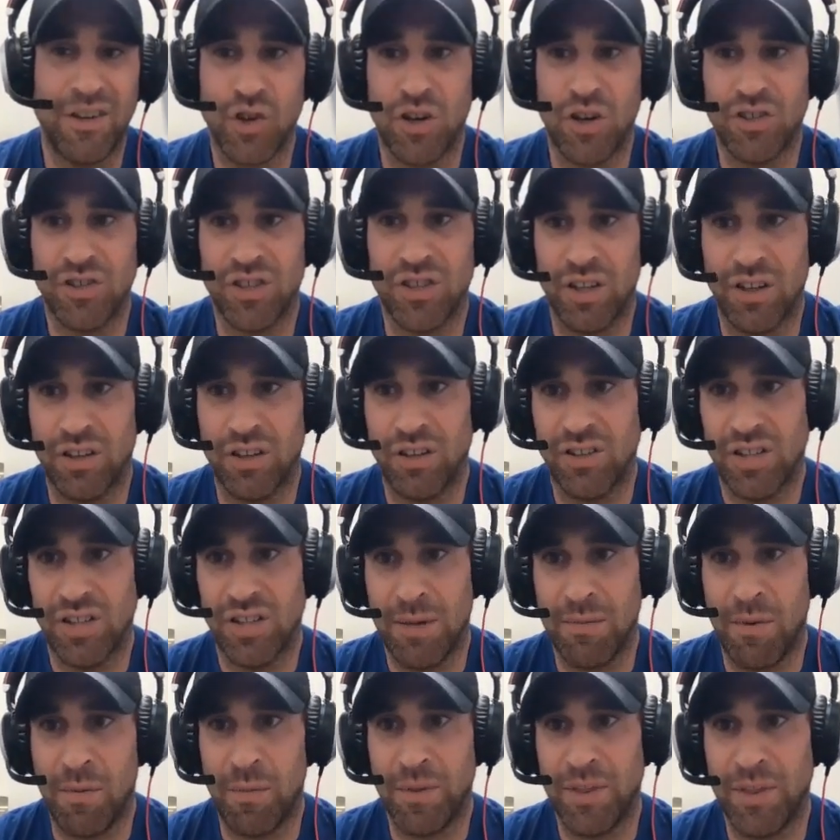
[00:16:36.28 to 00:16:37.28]
is not a good
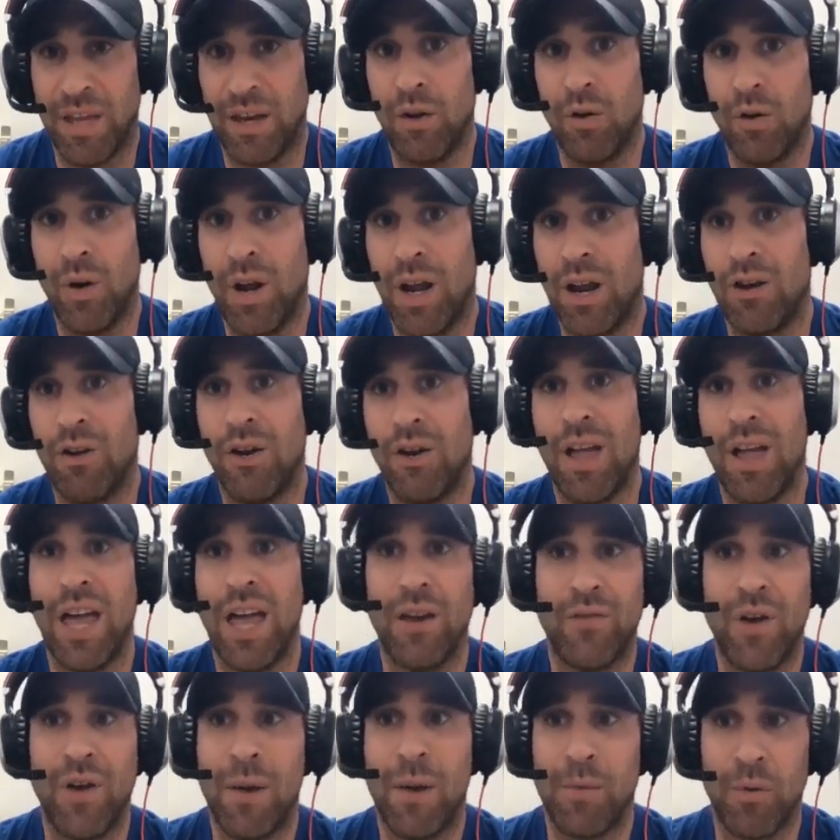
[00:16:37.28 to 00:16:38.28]
example, but they don't hire a head
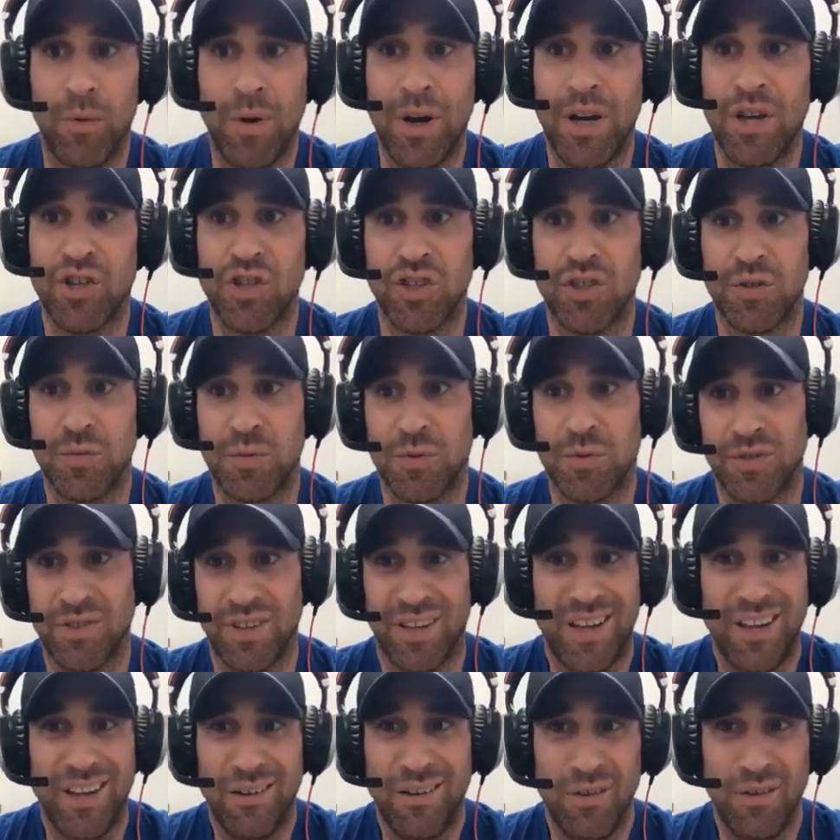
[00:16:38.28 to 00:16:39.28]
of operations, which is
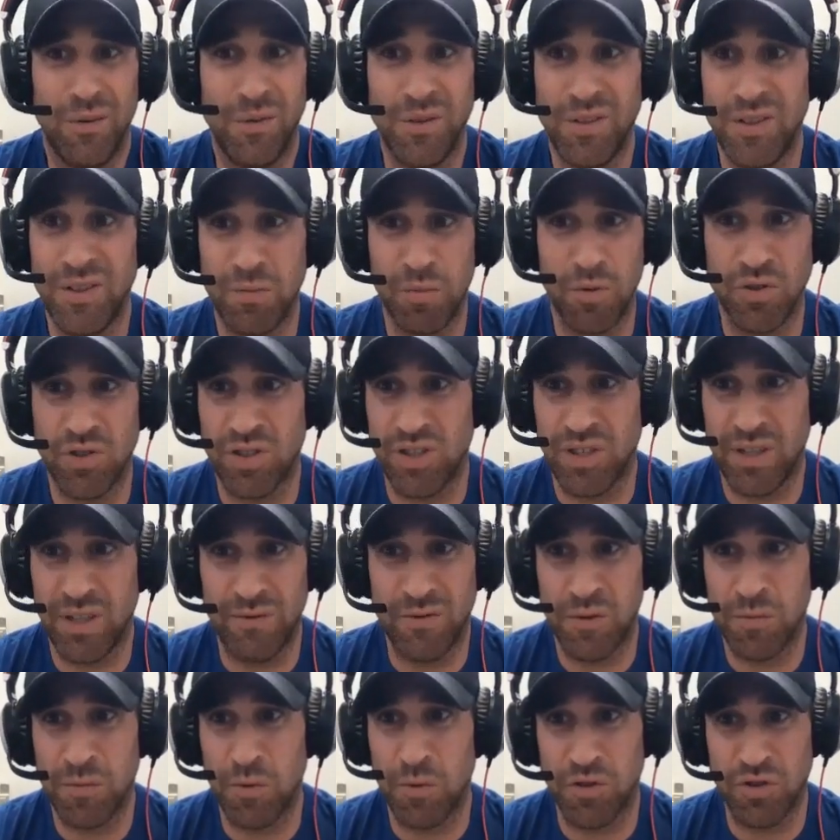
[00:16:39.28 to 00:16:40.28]
like, I don't know what this person's
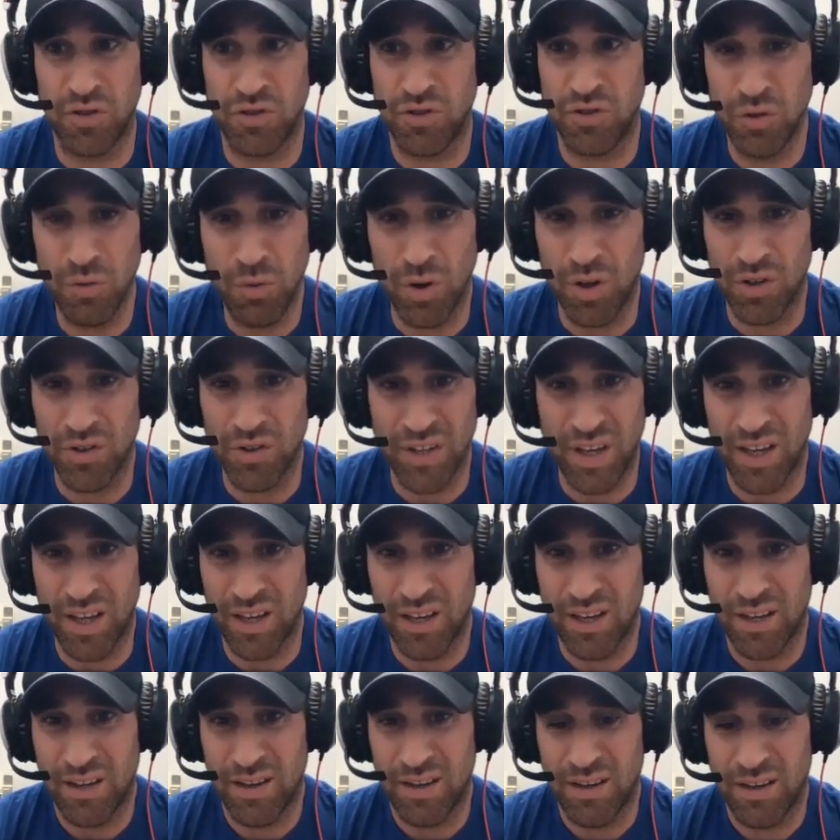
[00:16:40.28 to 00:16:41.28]
even supposed to do all day.
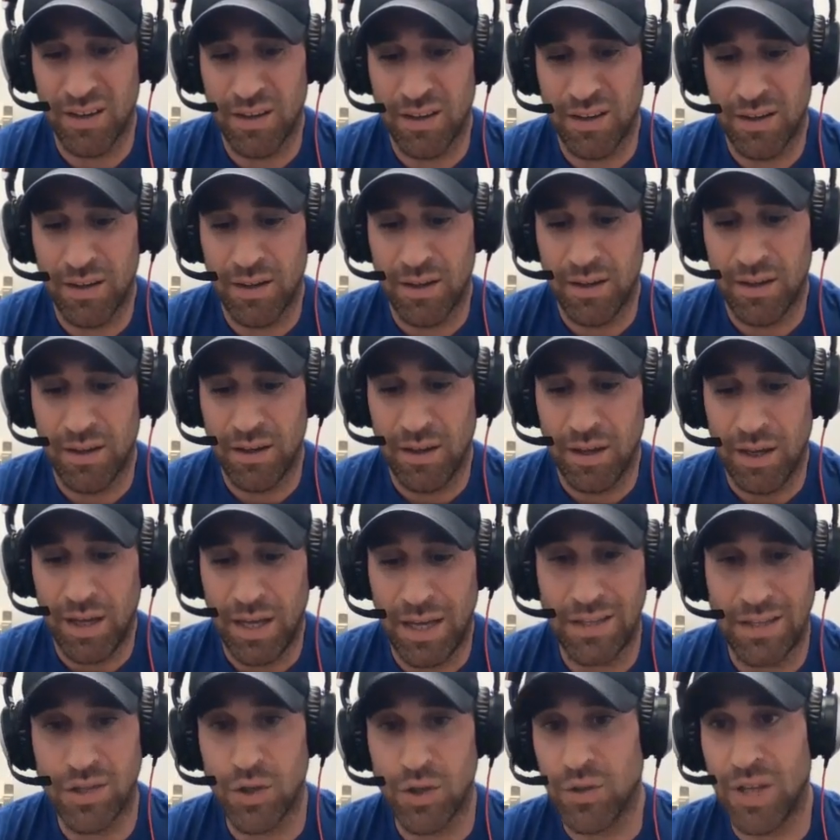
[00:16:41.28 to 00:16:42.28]

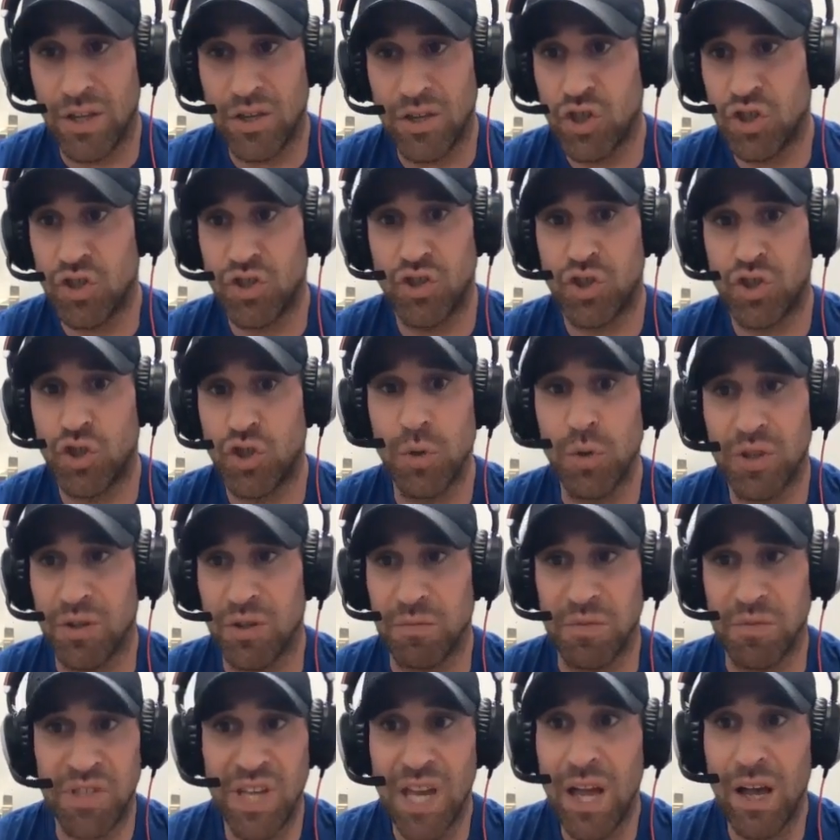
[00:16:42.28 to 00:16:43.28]
And so they just do it
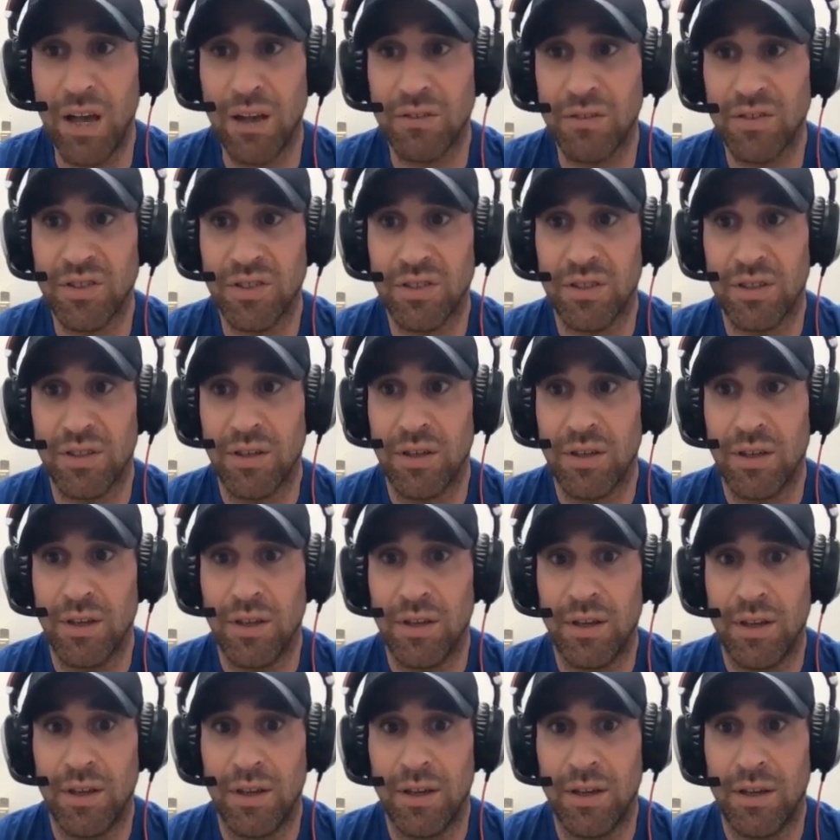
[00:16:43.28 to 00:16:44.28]
themselves,
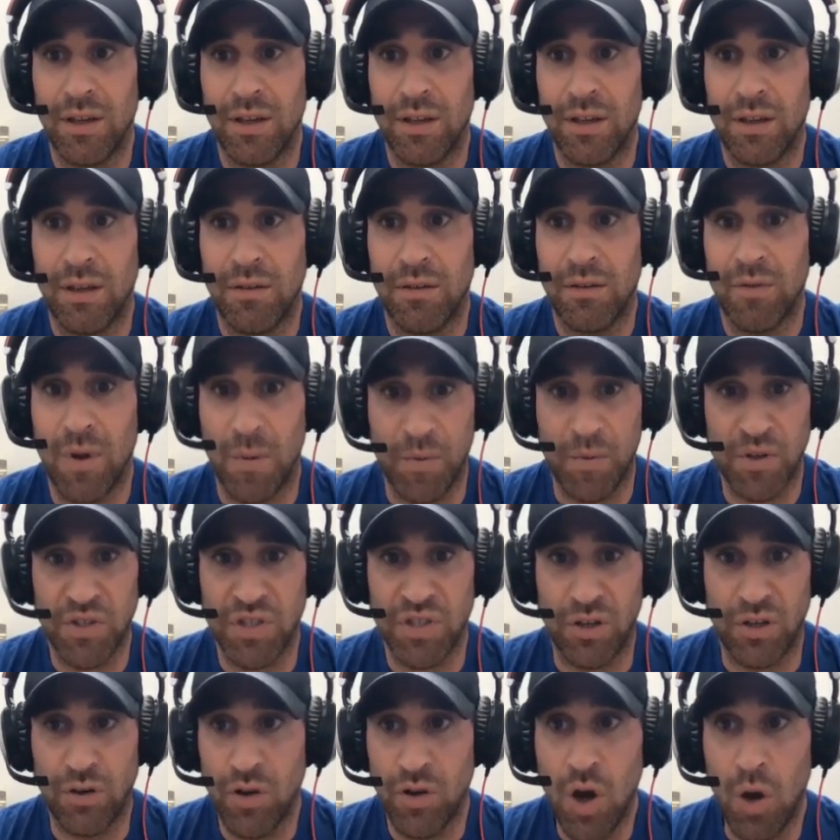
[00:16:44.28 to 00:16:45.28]
right? Because
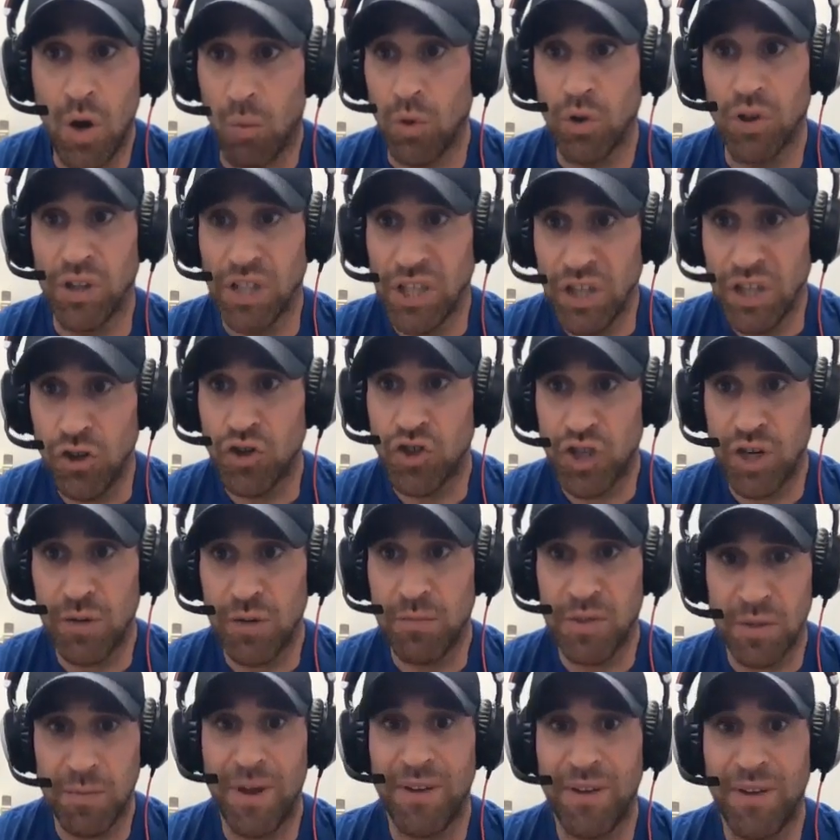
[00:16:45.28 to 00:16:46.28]
they don't know. Well, leadership
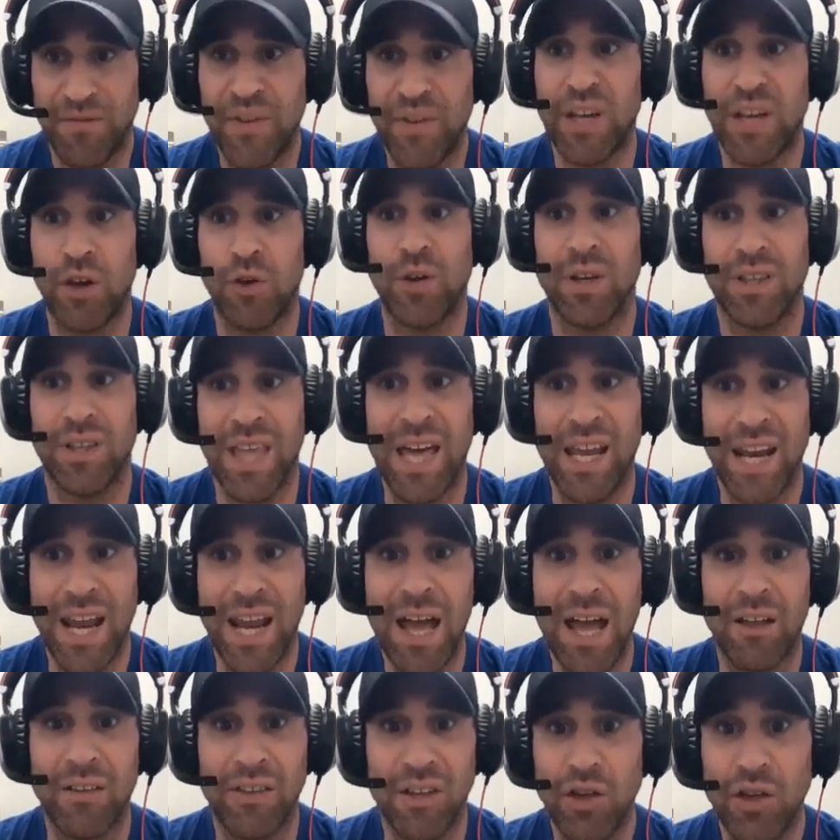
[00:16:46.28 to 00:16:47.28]
is about figuring that
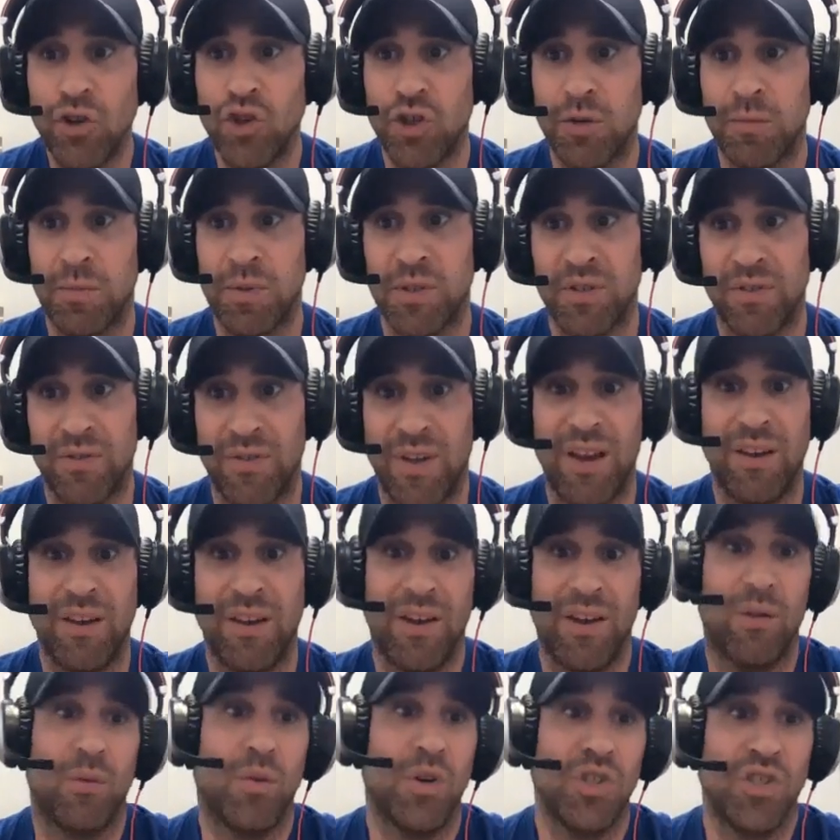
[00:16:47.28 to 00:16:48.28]
out. Leadership is about,
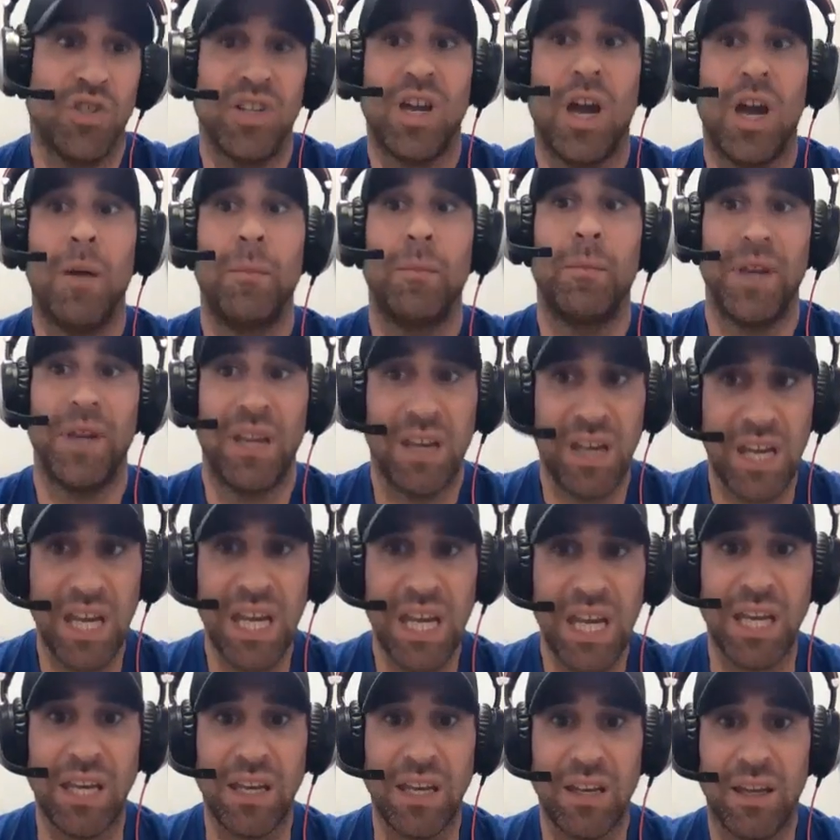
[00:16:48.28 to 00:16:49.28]
what does the company
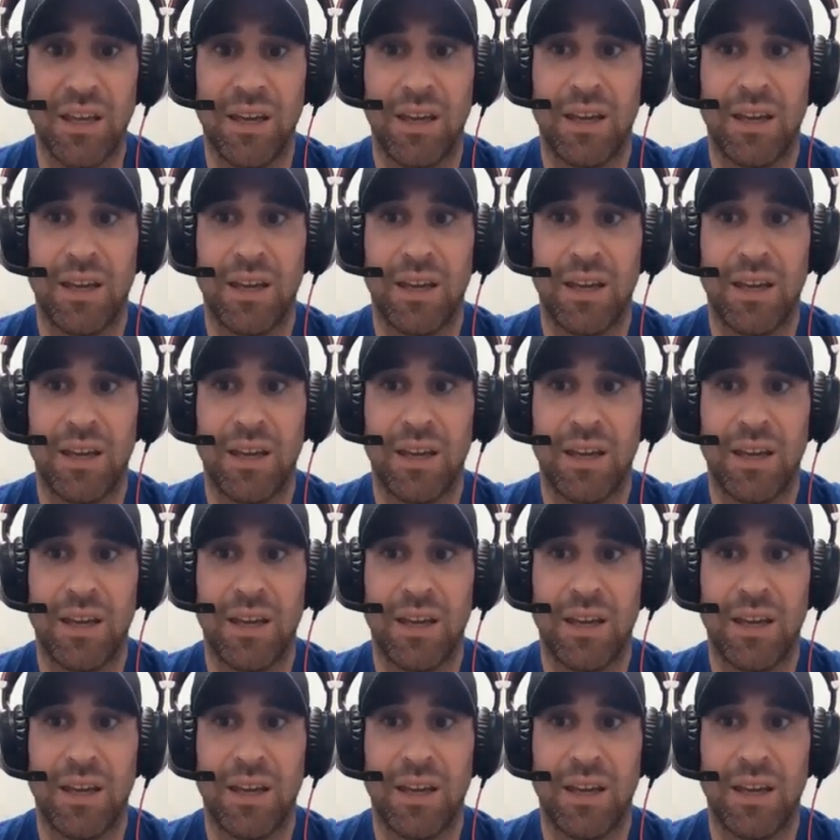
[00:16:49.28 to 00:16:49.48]
need?